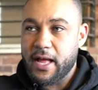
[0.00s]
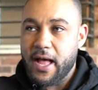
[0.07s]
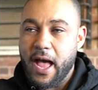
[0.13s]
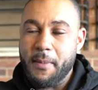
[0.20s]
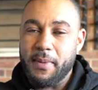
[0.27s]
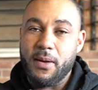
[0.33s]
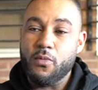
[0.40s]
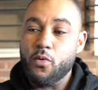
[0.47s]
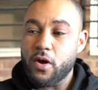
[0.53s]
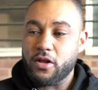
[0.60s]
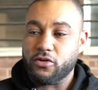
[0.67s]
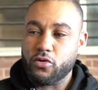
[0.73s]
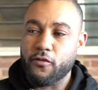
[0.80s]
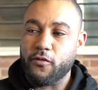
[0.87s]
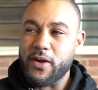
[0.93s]
But then we're going
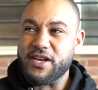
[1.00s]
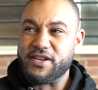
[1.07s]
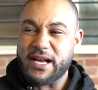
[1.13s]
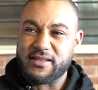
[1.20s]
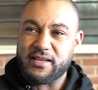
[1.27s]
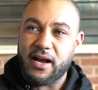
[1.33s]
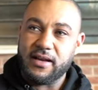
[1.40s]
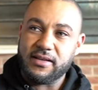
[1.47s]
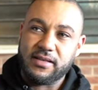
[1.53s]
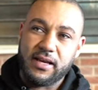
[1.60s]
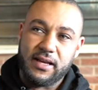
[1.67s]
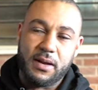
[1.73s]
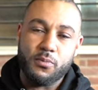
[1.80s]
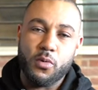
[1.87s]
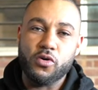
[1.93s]
to talk through each exercise,
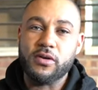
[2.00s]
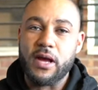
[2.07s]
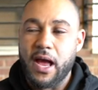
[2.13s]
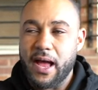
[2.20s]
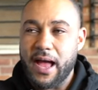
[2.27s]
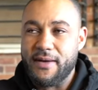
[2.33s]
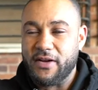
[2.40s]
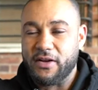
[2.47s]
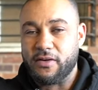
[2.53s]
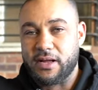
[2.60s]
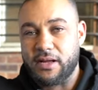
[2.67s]
and then we'll have a